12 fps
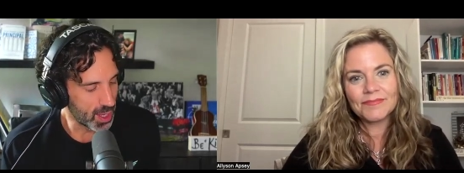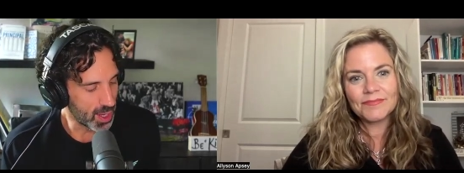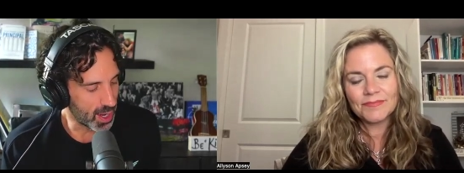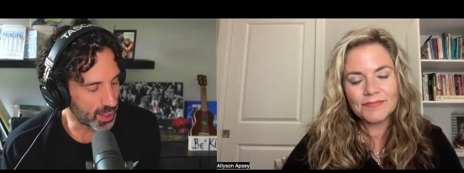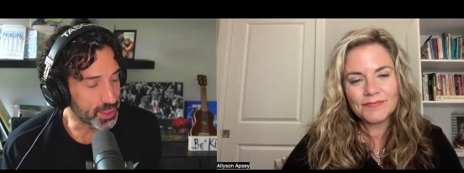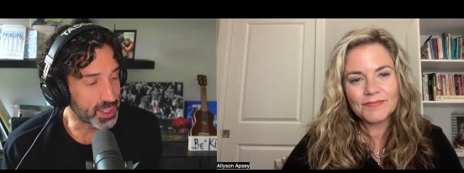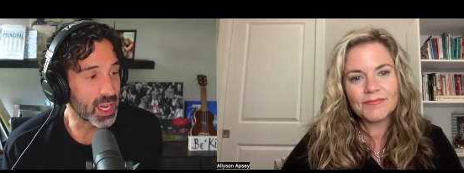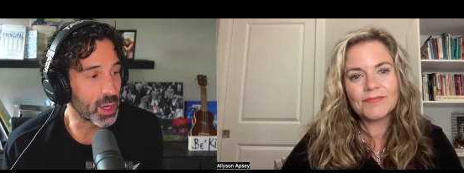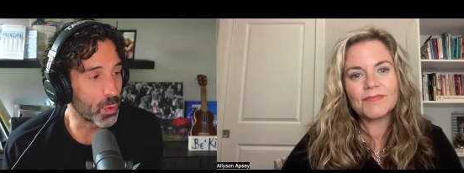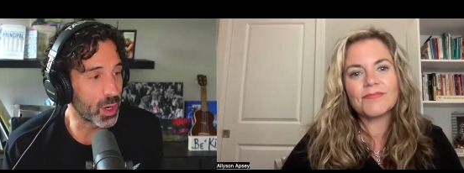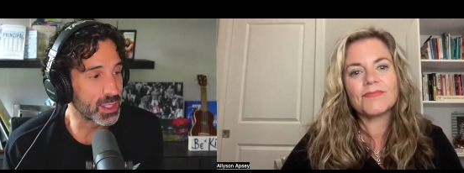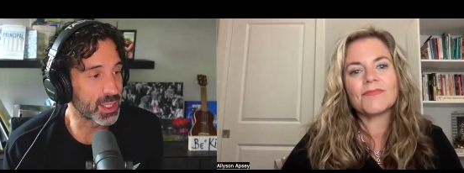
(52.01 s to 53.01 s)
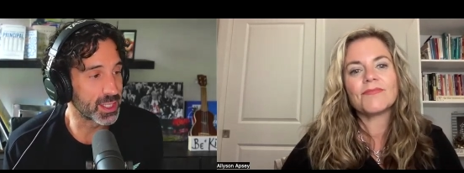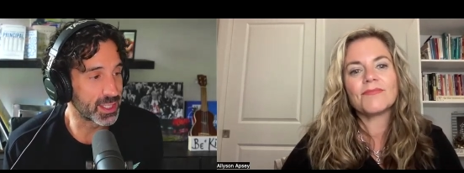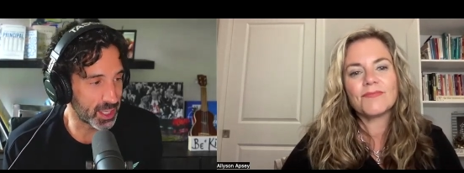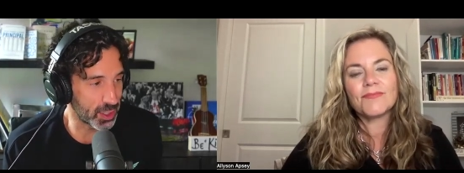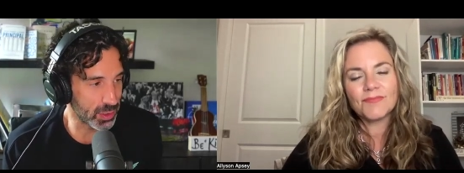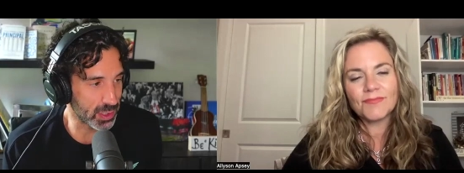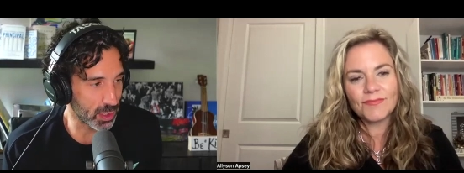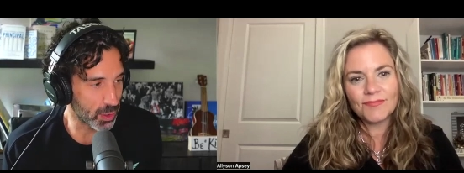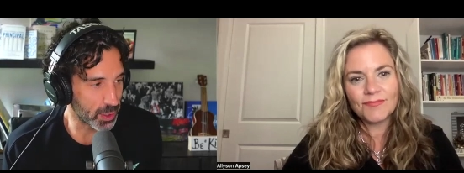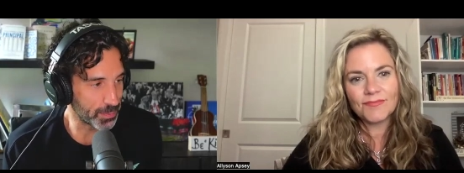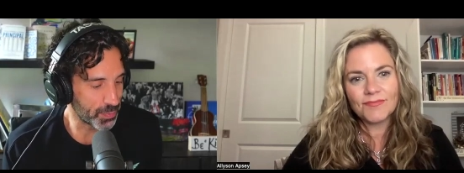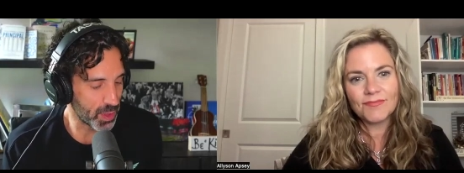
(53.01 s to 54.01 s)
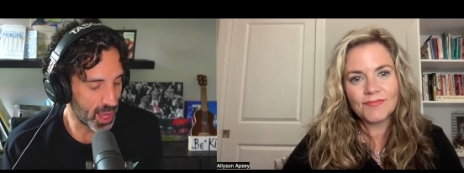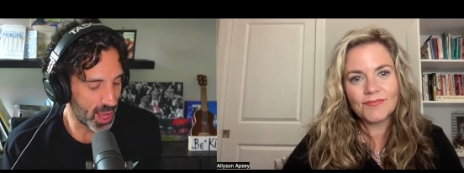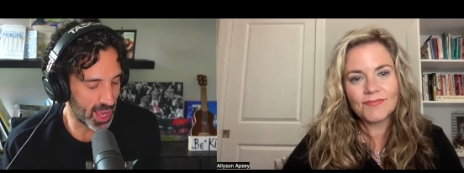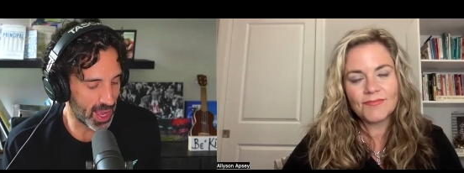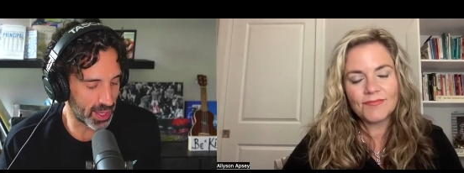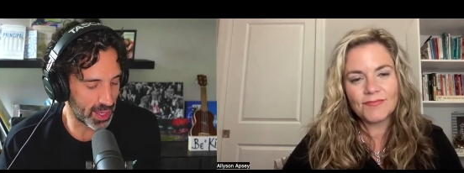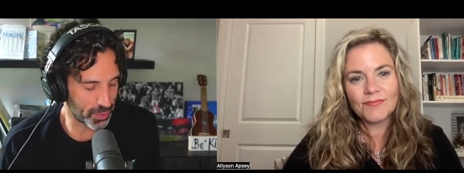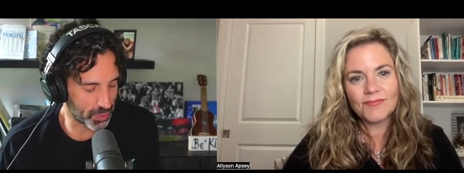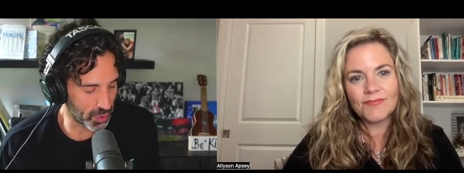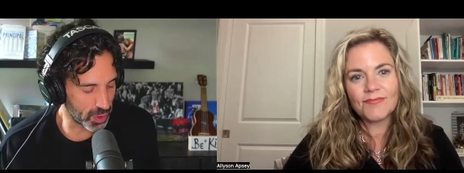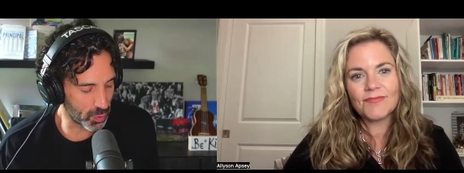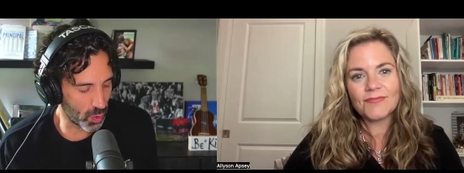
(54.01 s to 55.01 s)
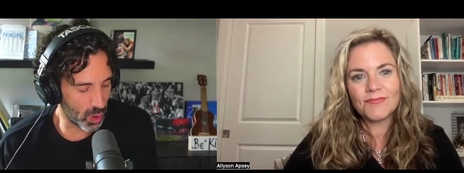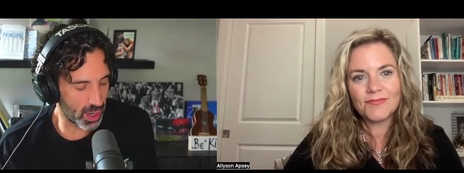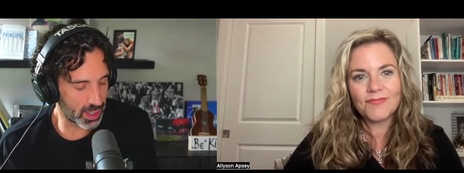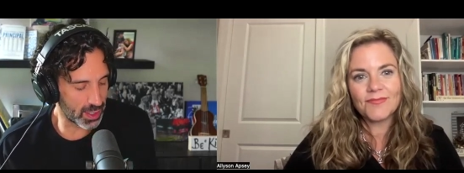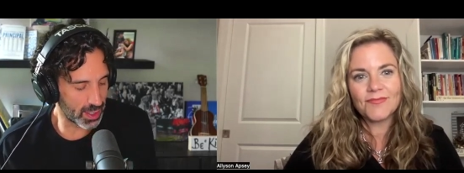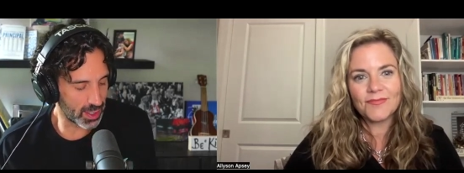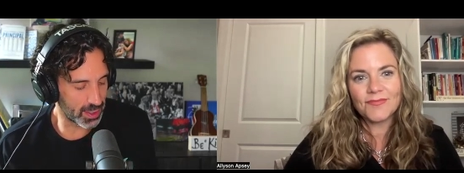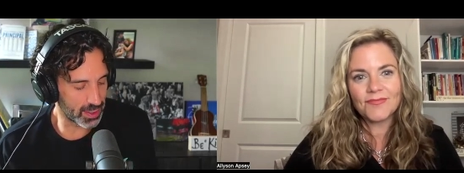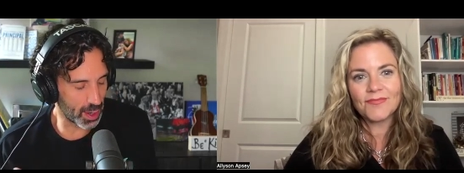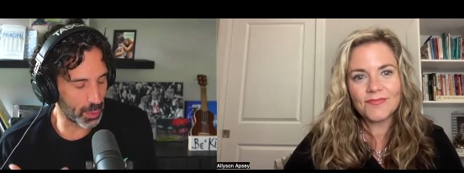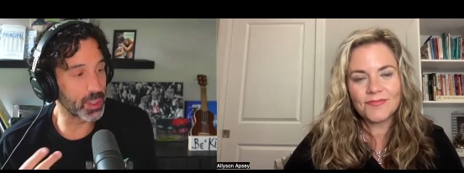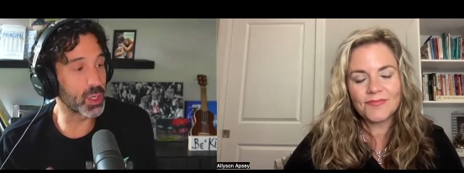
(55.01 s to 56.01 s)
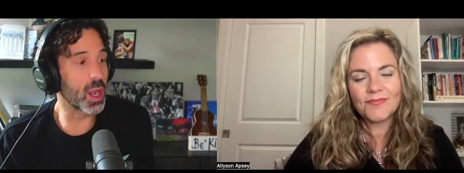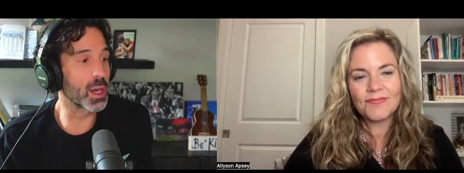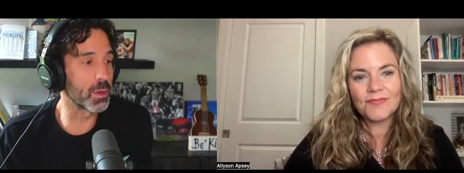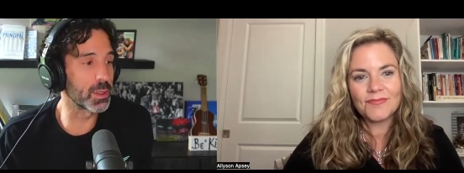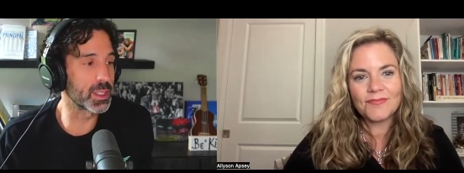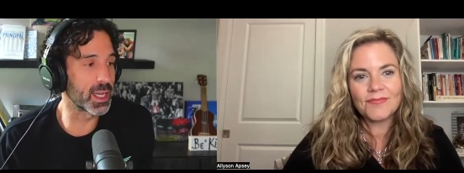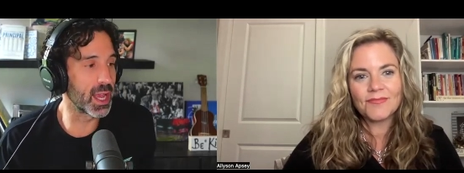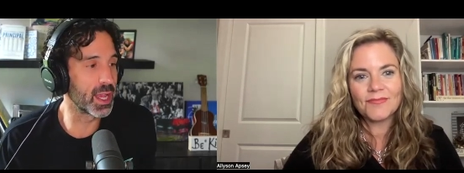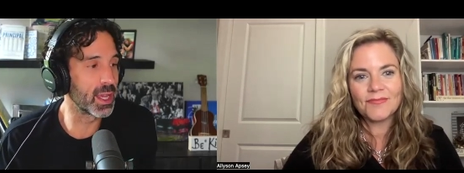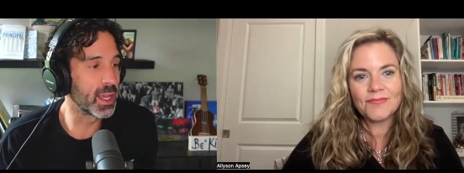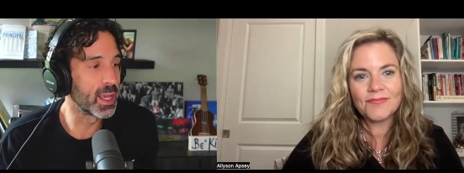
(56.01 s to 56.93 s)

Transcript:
Speaker 1: Uh, the second one is continuous learner, and the third one that we're talking about today